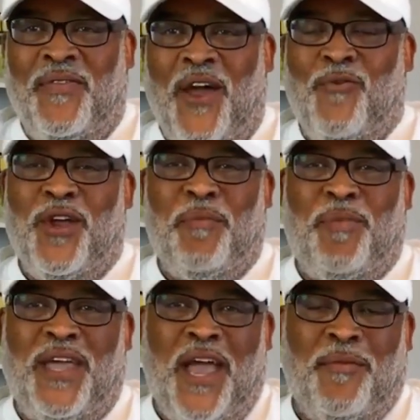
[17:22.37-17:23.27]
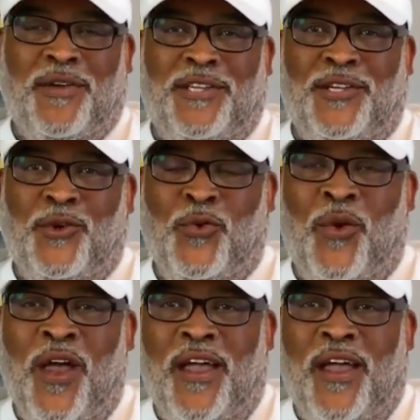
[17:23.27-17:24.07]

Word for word: that we'll be able to